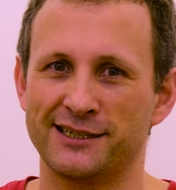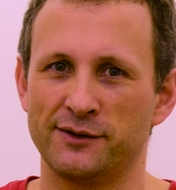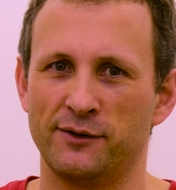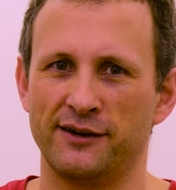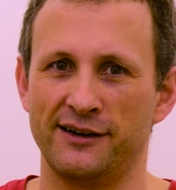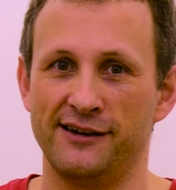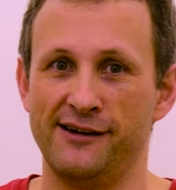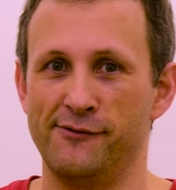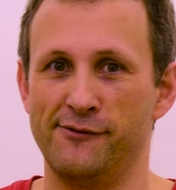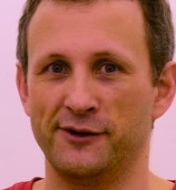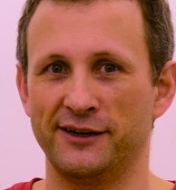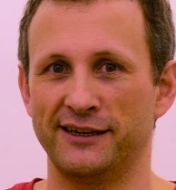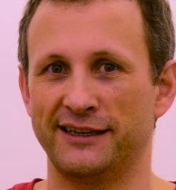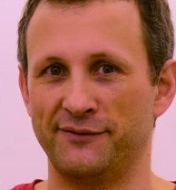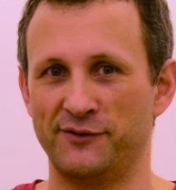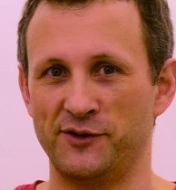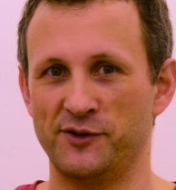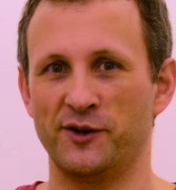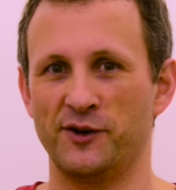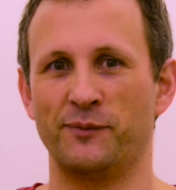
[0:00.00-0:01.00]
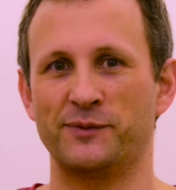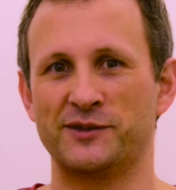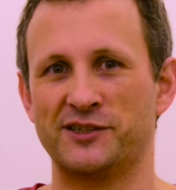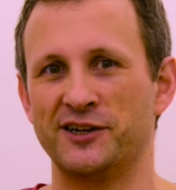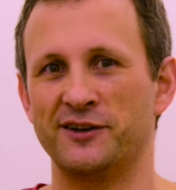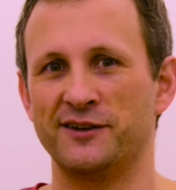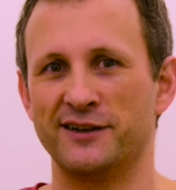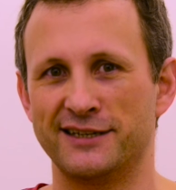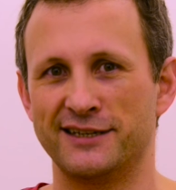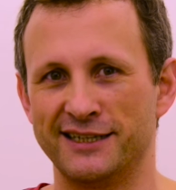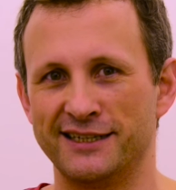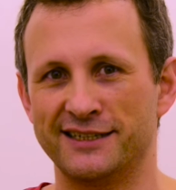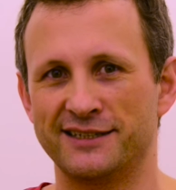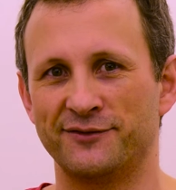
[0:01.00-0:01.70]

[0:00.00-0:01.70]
So I want to give you an opportunity